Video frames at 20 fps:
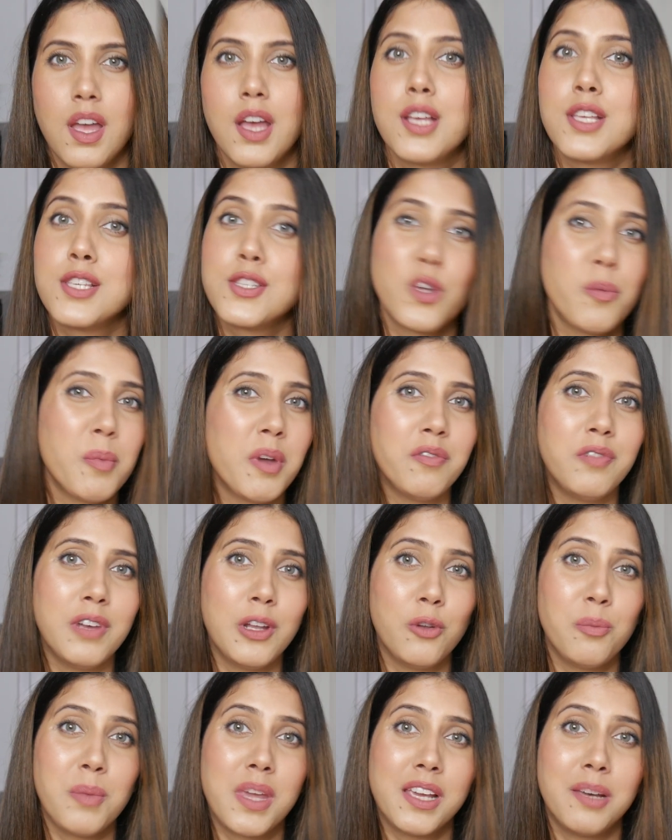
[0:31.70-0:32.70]
So my
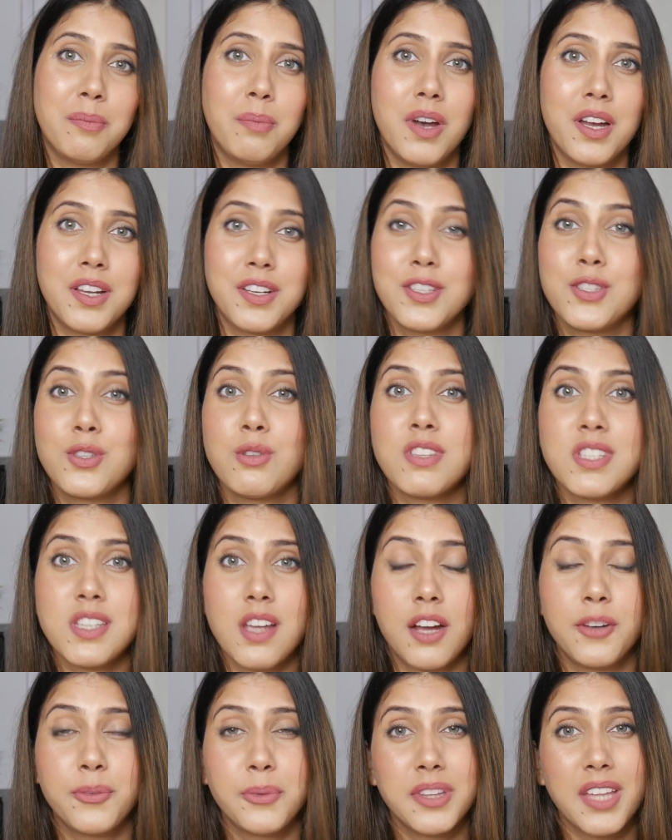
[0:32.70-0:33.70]
fellow makeup artists, to
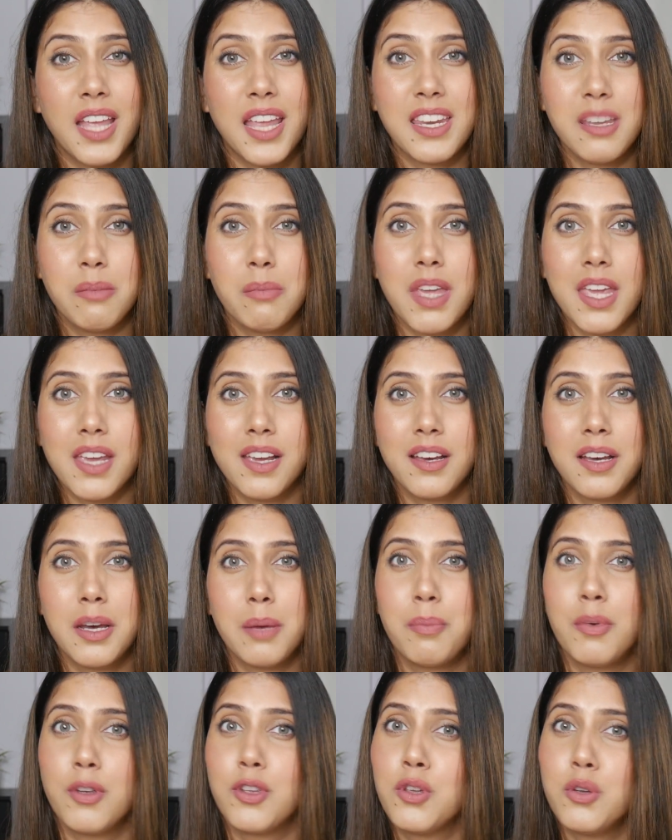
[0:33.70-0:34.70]
start with any makeup,
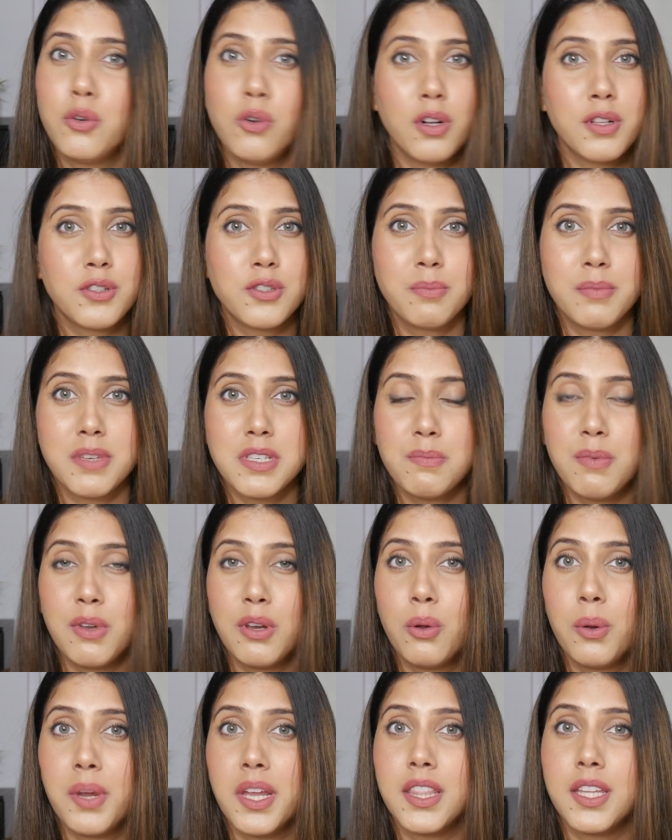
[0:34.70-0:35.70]
you also must be
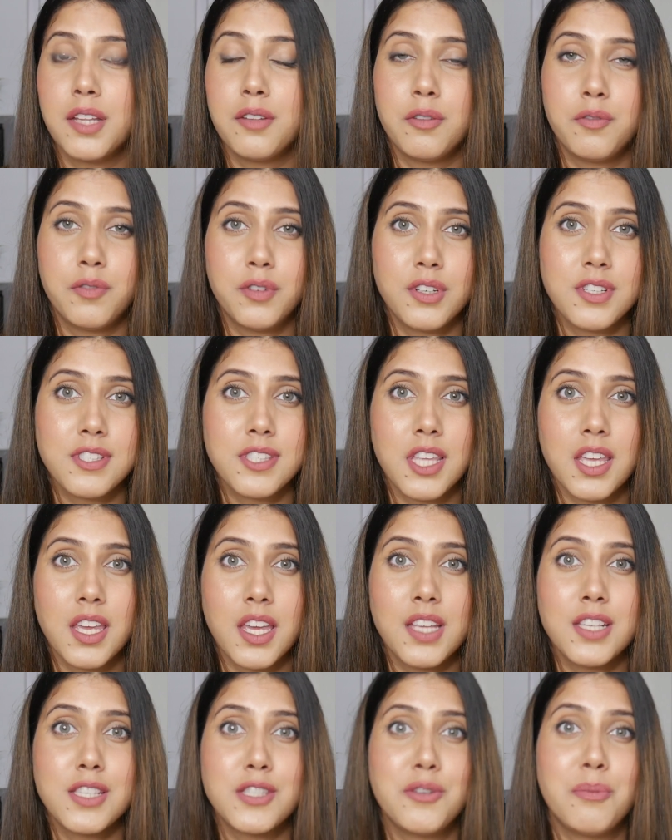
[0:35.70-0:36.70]
knowing that the first thing
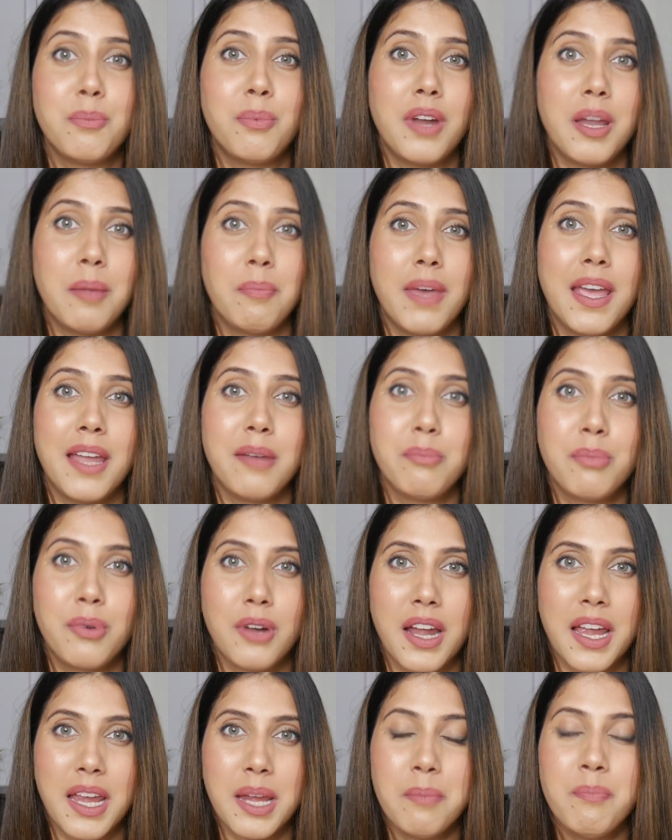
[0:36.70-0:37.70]
is to prep and
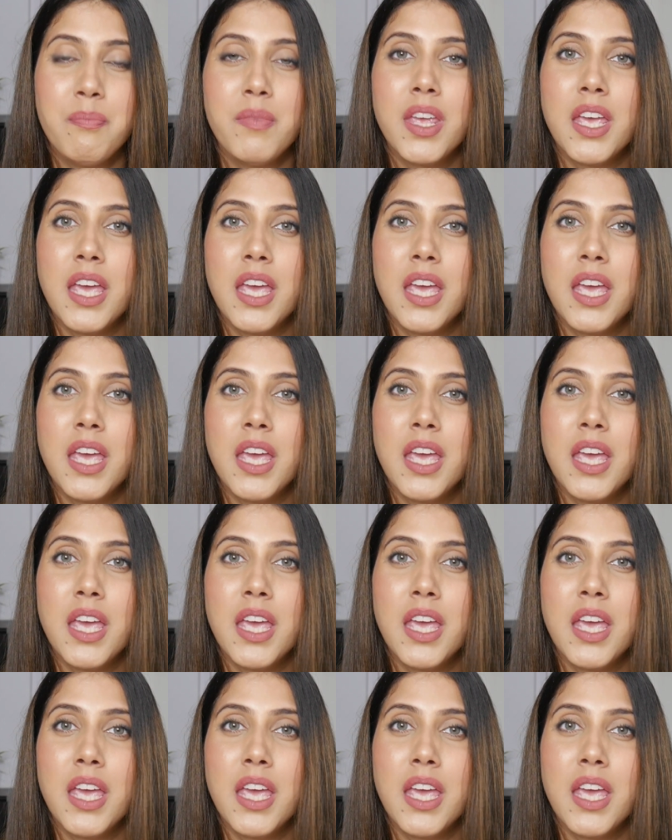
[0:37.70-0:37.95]
prime.